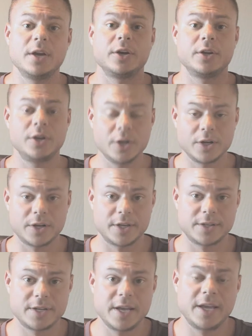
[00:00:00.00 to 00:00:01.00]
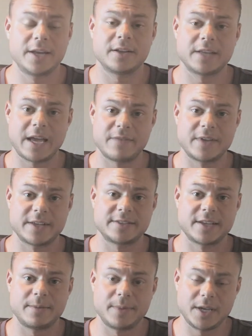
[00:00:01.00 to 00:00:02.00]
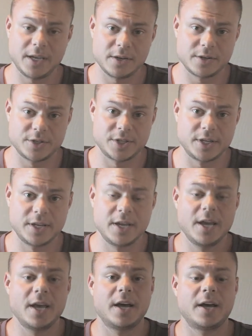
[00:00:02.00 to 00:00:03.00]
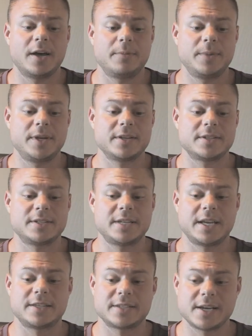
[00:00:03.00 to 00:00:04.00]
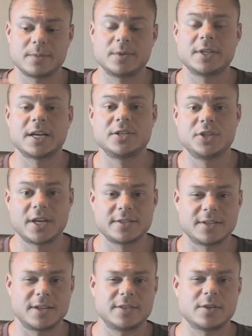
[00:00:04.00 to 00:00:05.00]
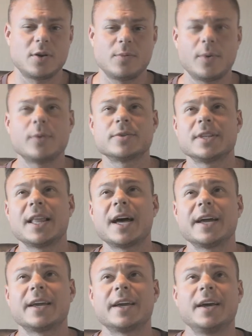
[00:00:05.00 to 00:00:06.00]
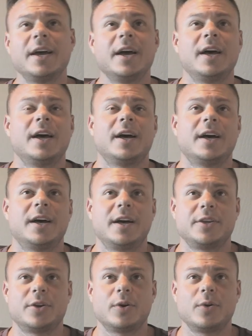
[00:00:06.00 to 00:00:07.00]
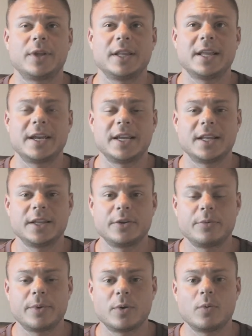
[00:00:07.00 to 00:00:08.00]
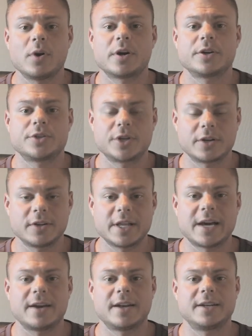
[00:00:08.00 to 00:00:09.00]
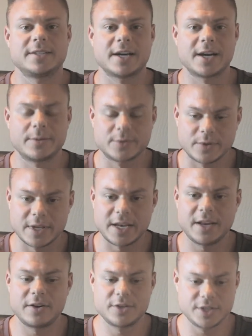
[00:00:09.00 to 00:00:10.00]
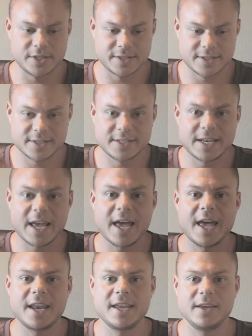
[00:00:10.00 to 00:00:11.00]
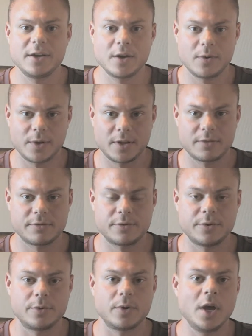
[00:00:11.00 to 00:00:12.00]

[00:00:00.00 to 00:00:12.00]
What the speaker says: good, and I'll have that same energy because it takes time to digest it. It's almost like you're only letting a little bit of water trickle out at a time, so that energy is steady going through.